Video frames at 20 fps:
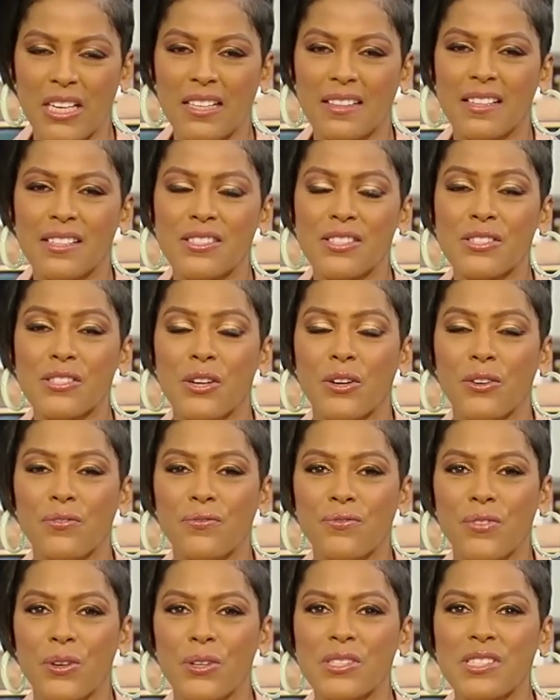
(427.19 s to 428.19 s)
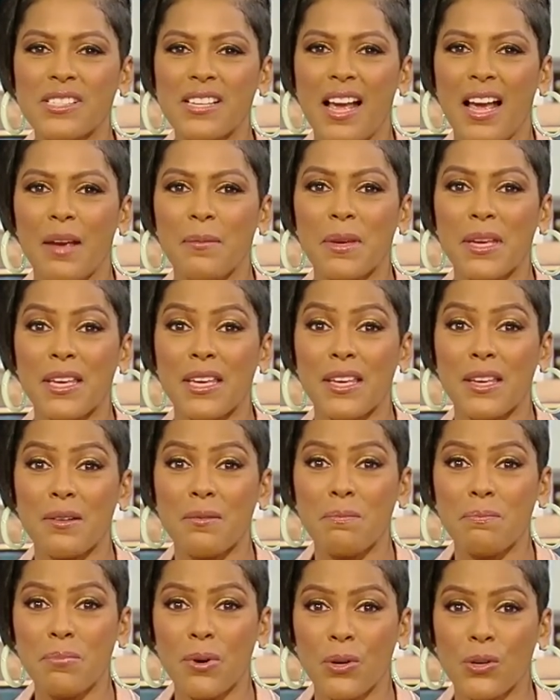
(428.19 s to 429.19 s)
This is her first time in
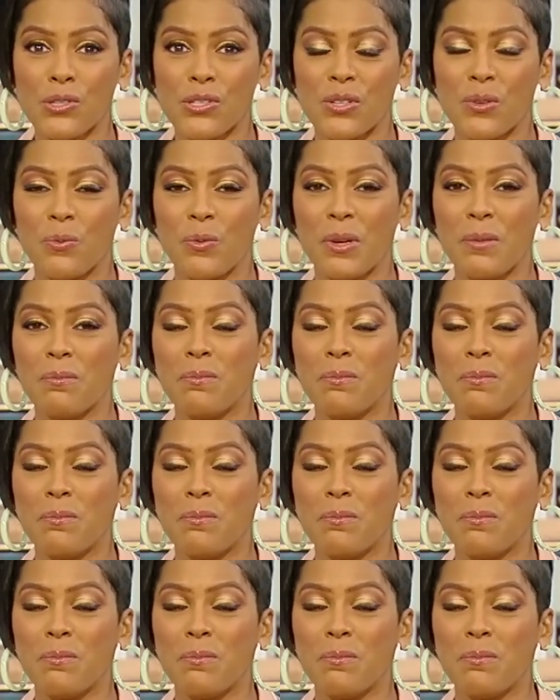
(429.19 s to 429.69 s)
person. We